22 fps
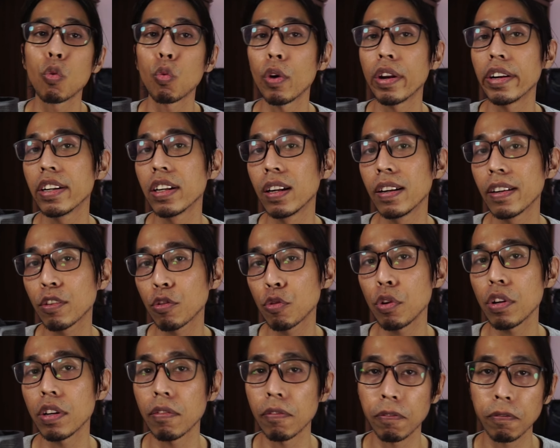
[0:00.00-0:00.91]
When the
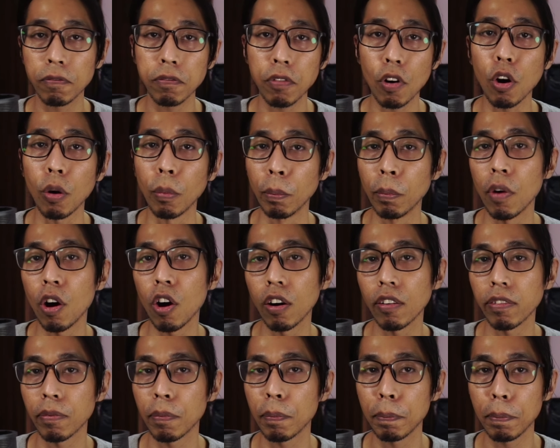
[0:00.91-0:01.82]
liquid form
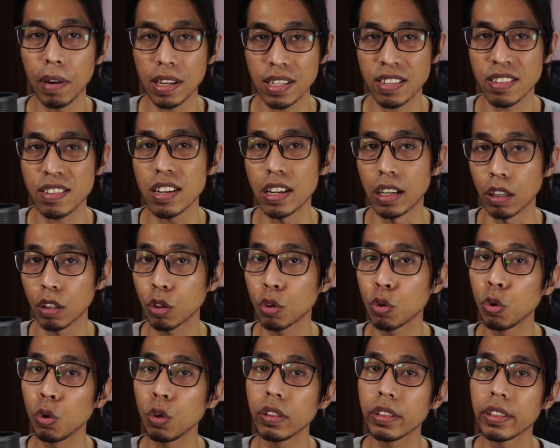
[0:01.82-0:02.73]
of plastic
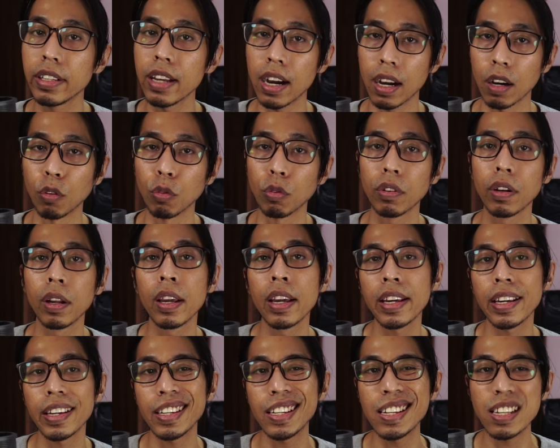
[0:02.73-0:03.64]
cool down,
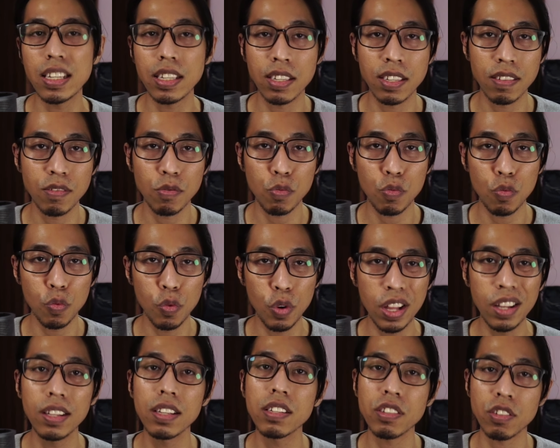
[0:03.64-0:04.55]
it
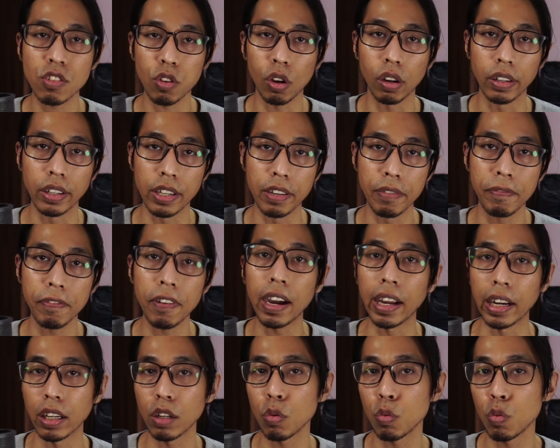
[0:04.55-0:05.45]
will
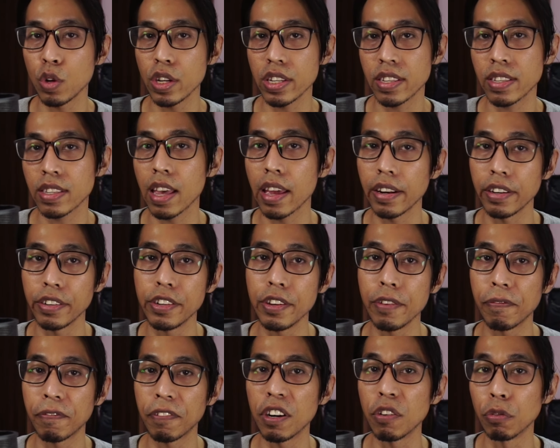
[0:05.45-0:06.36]
solidify with
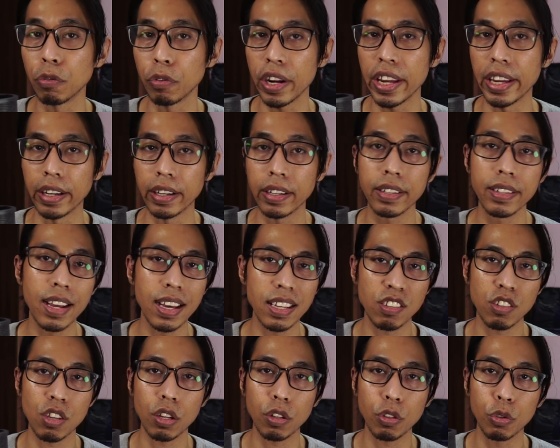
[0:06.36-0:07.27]
different rate,
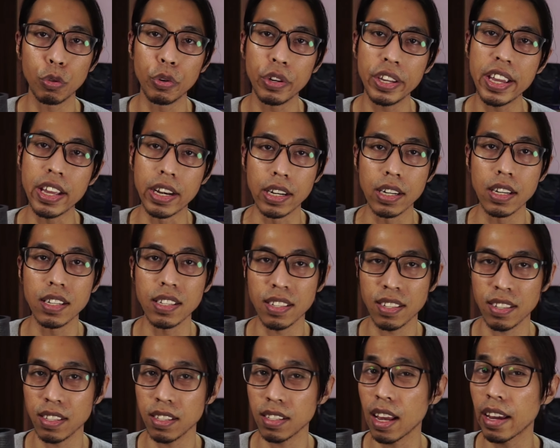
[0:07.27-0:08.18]
thus create a
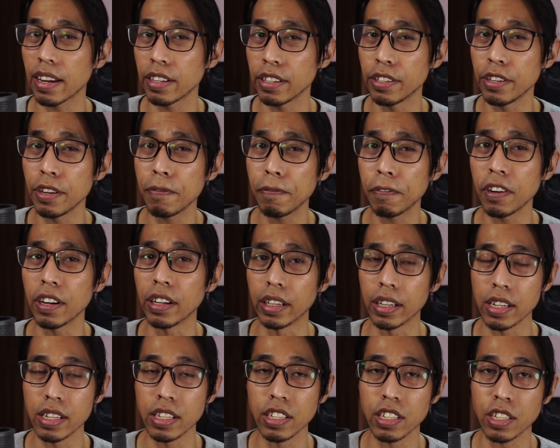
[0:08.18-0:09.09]
slight
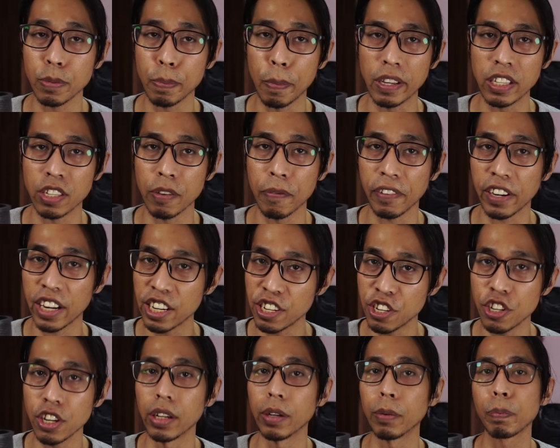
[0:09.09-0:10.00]
difference in
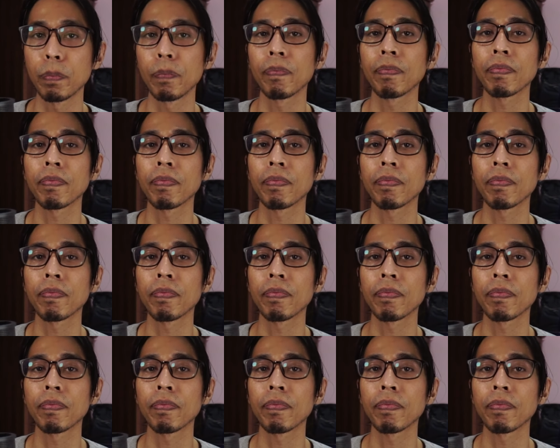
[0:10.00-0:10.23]
specification.